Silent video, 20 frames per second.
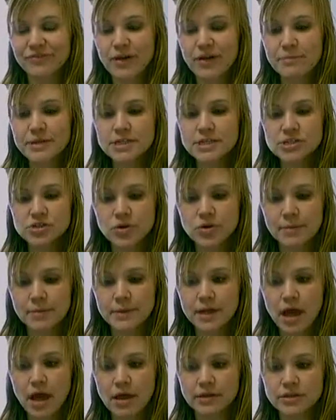Feminist
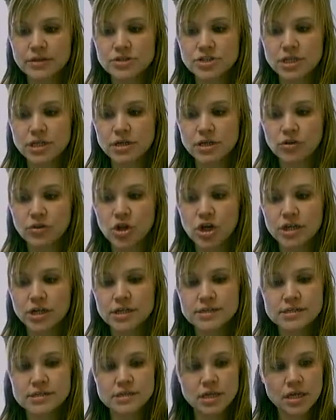criminology
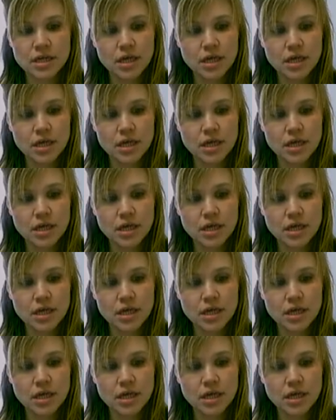looks